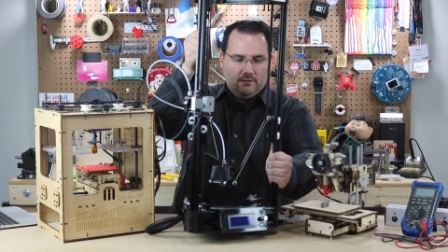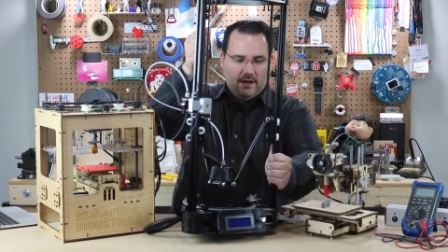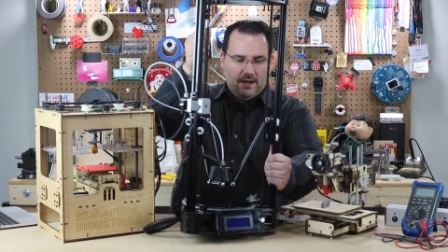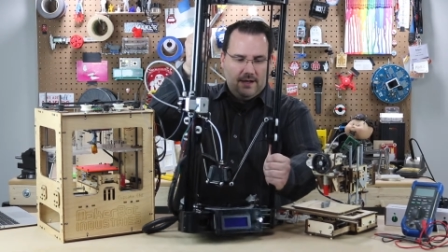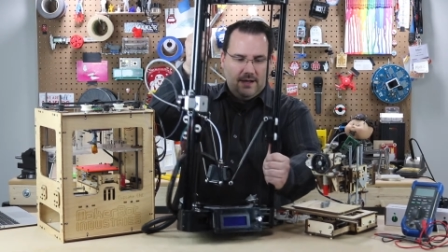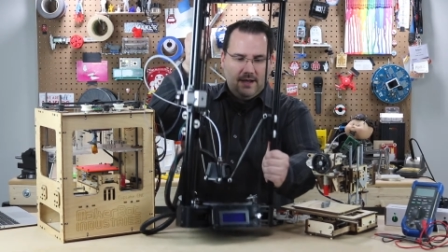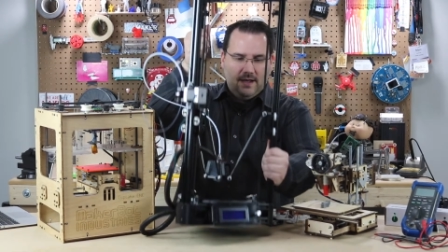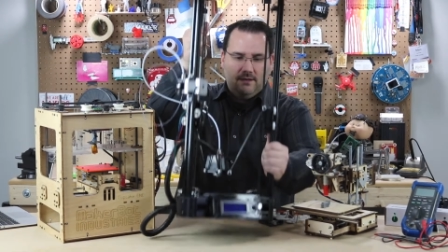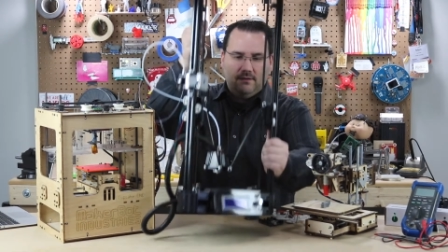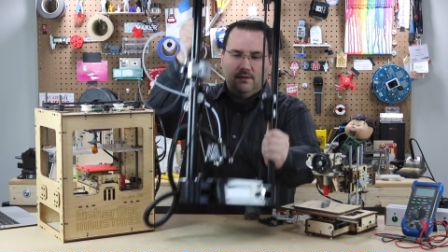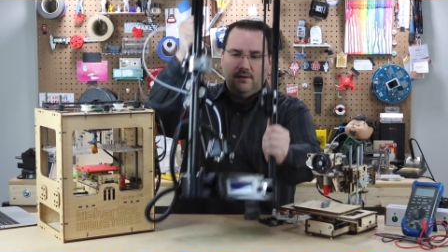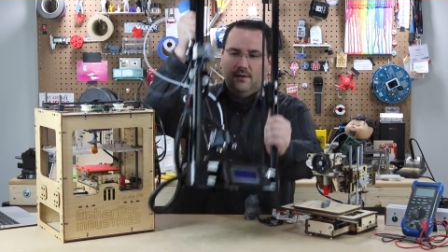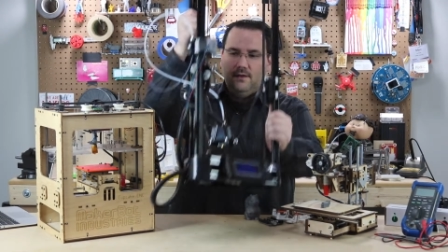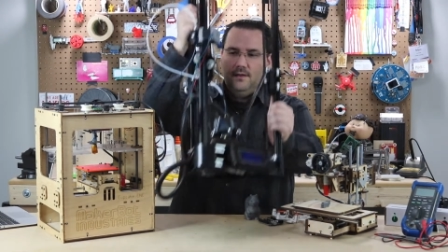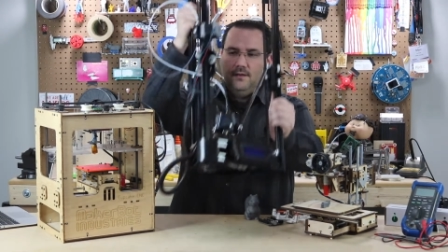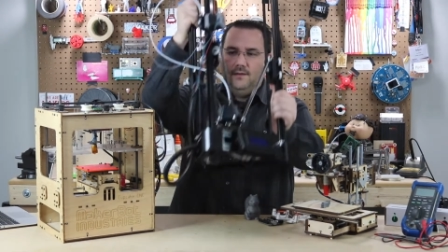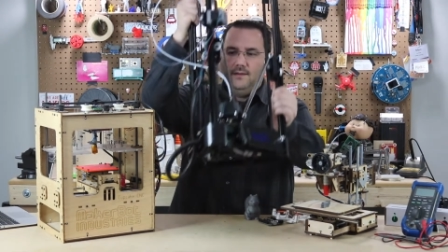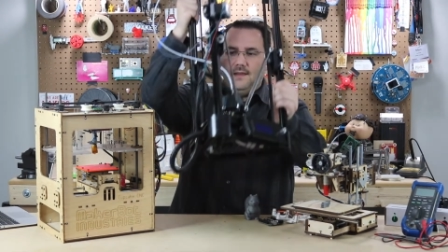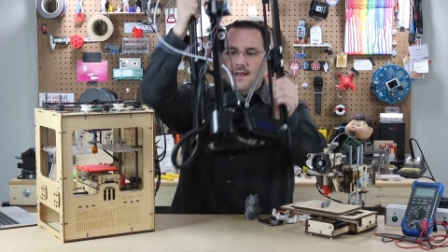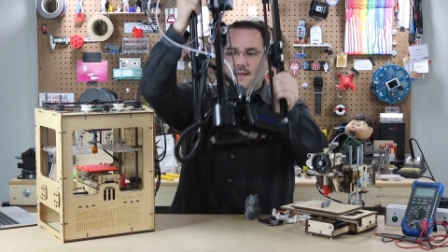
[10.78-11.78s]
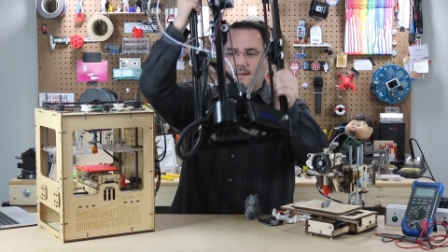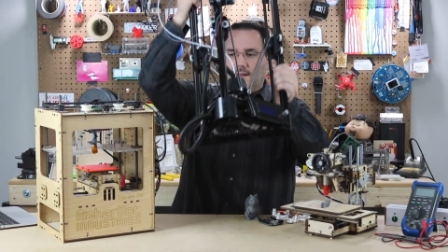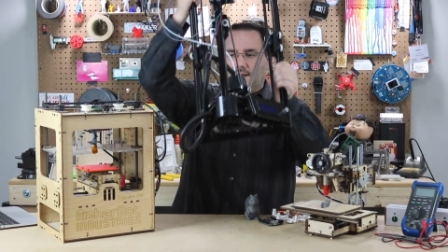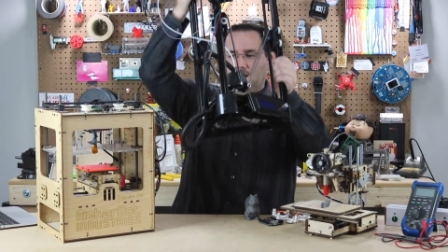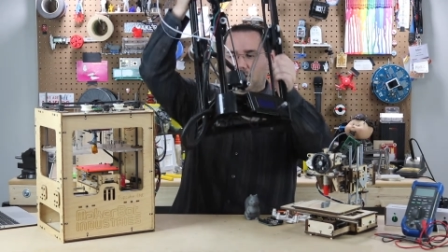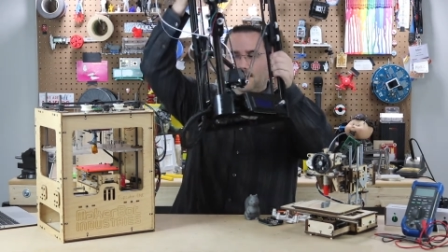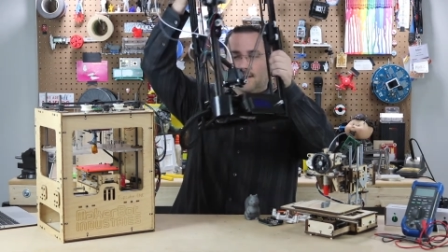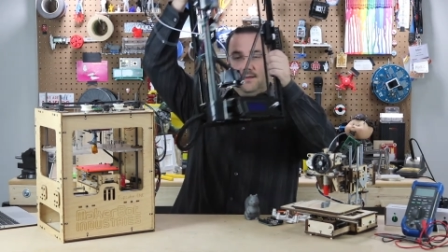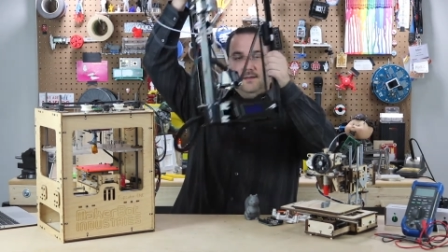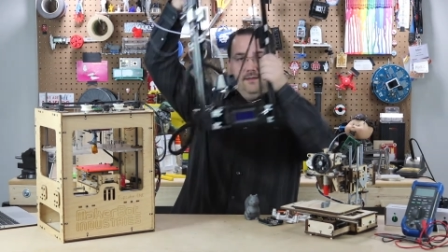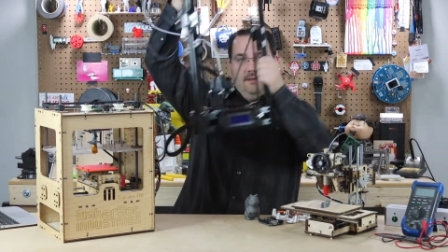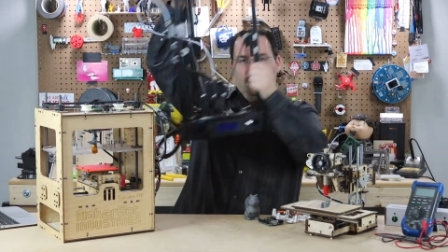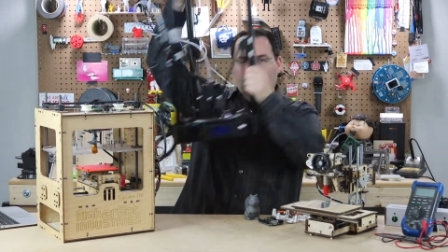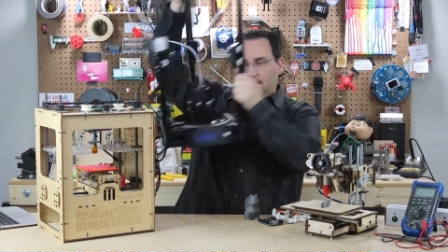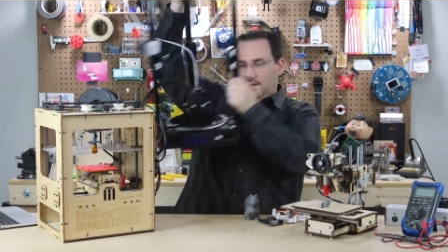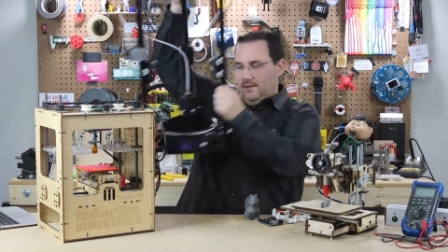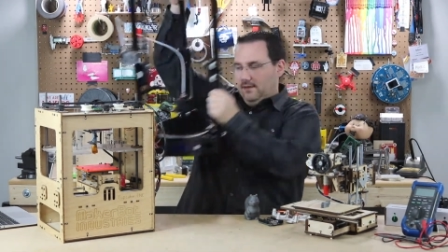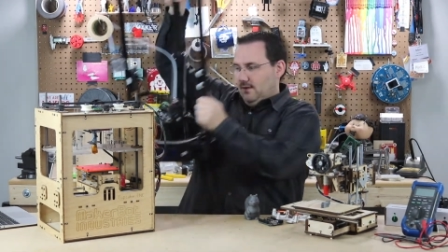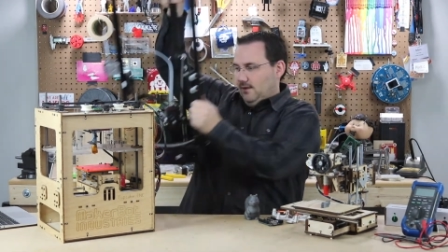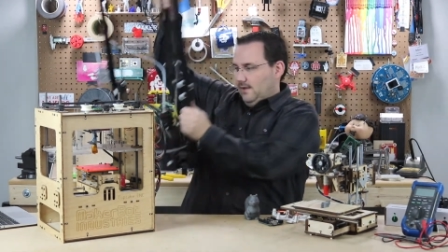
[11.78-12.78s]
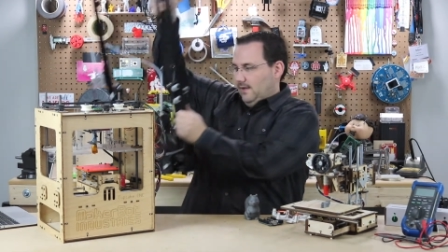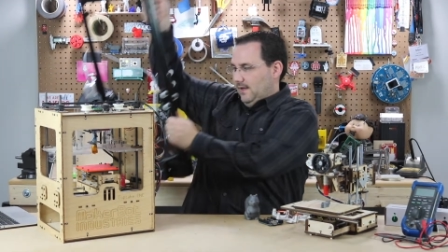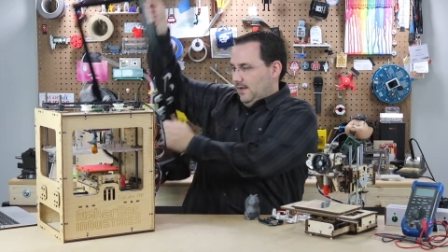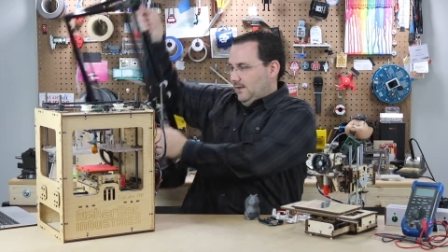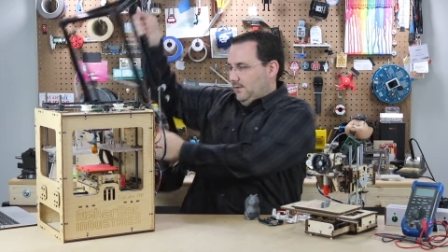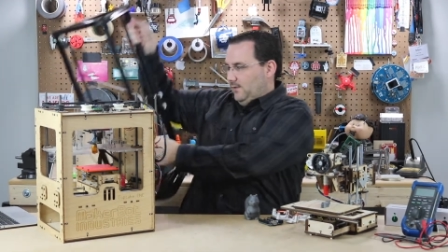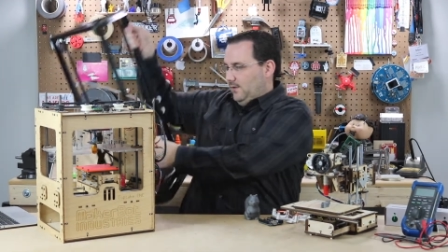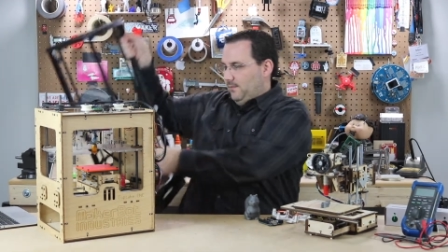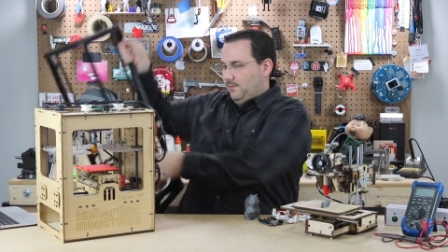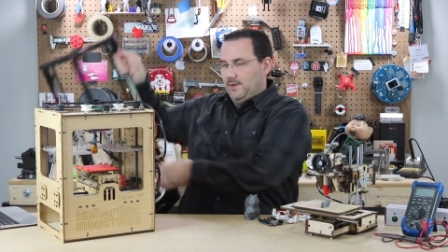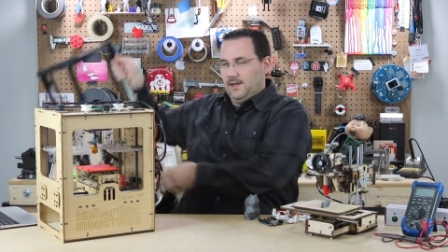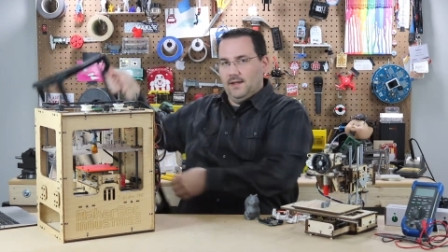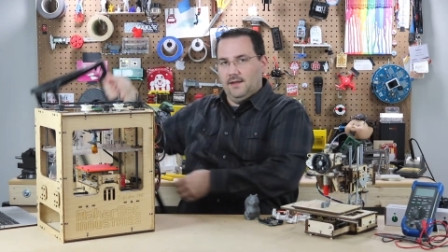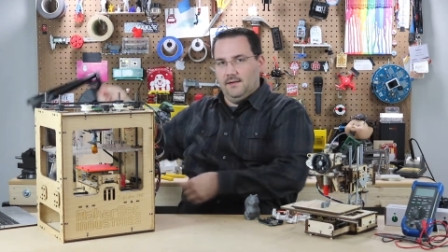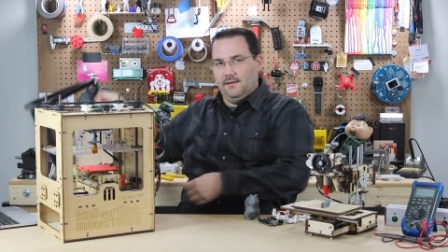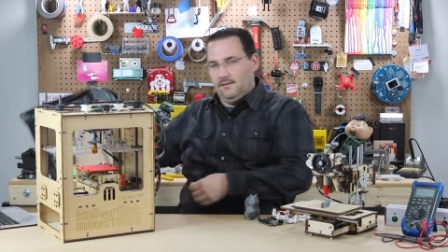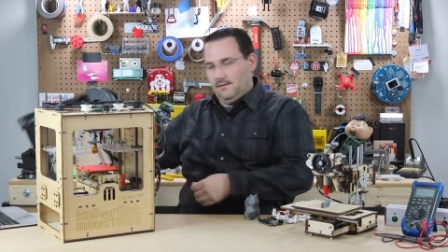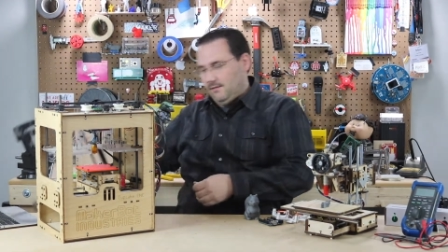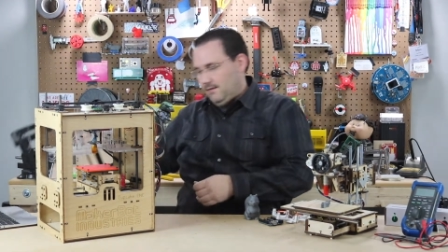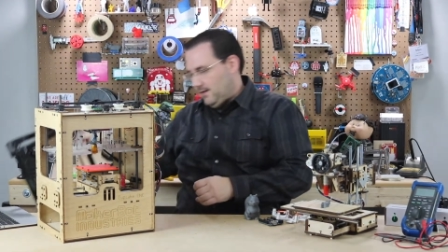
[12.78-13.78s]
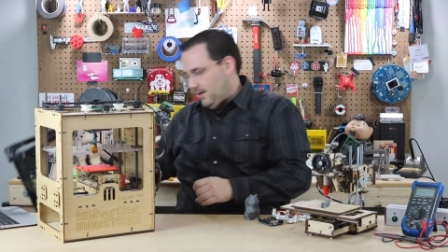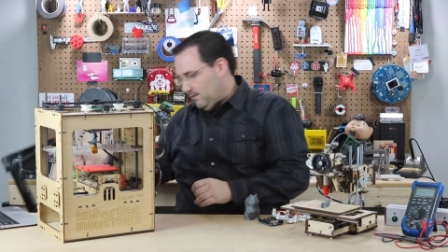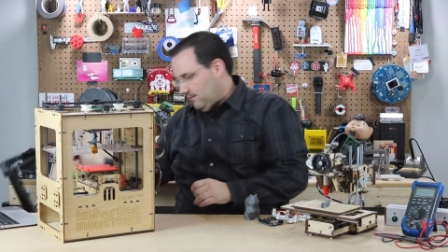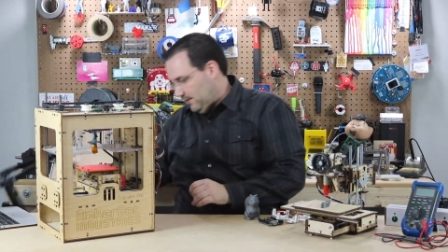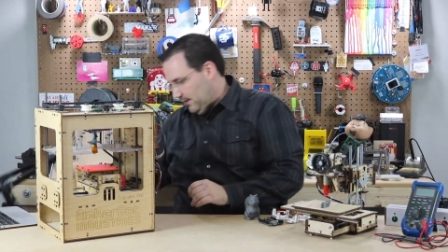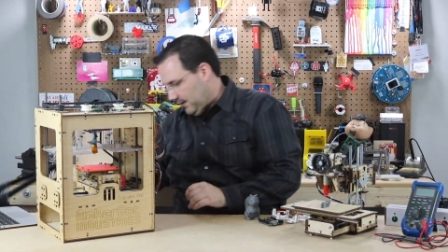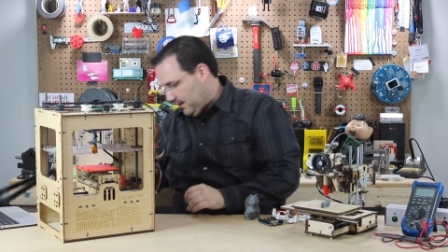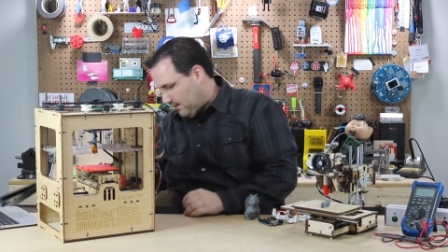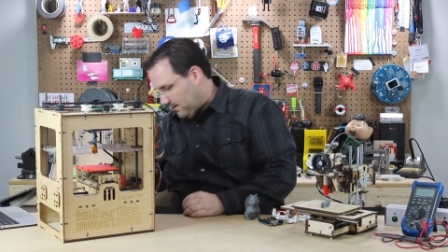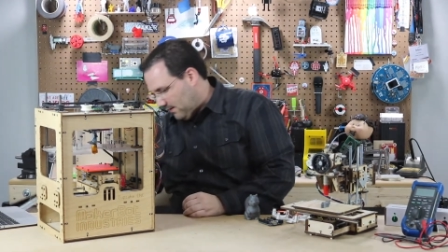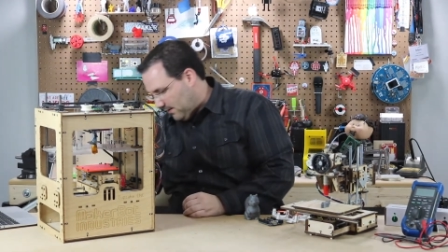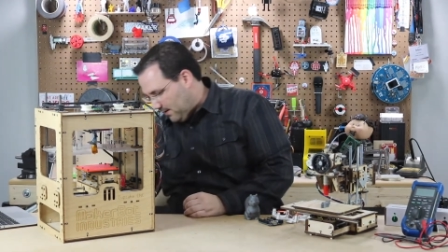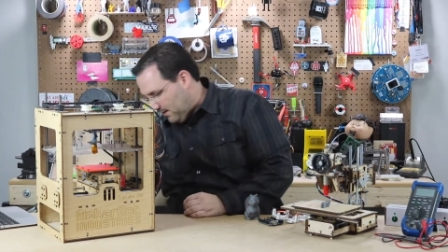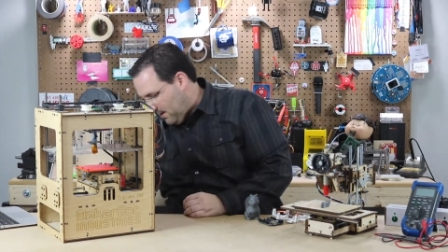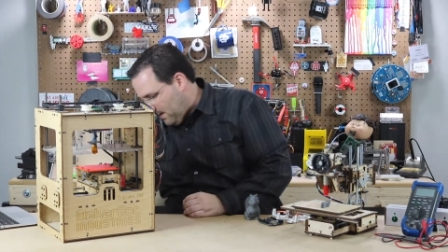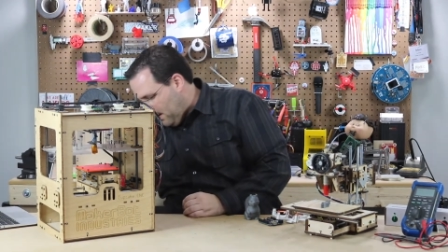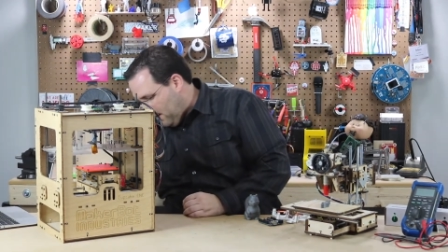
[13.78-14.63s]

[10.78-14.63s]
right now. Sadly, I hate to admit, they really aren't.